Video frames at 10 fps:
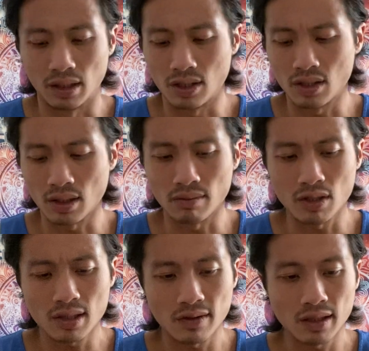I ju I'm
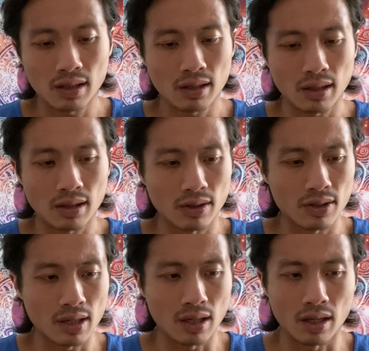just feeling like
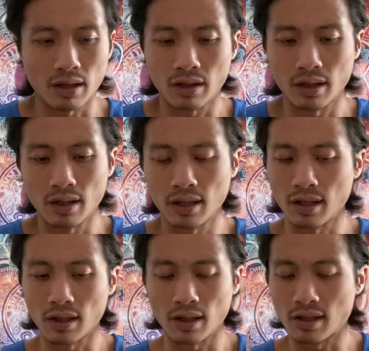there's a,
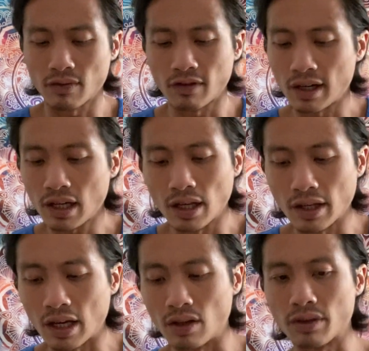it, it's a very
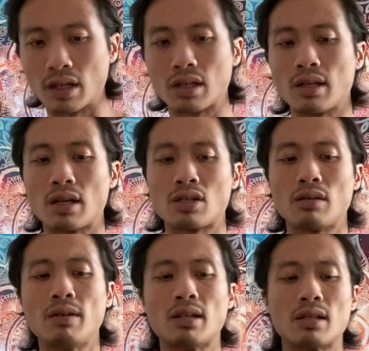unhealthy
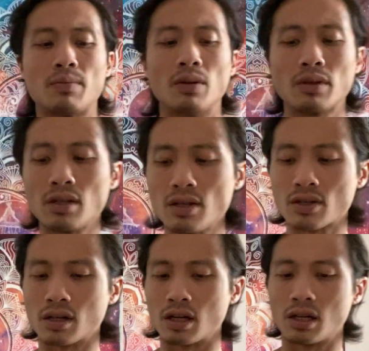connection because both of these
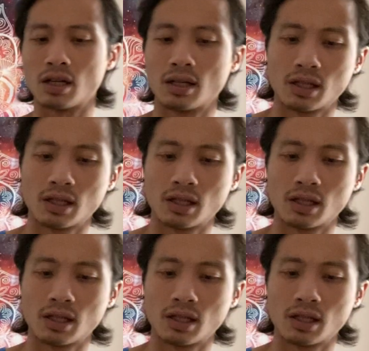are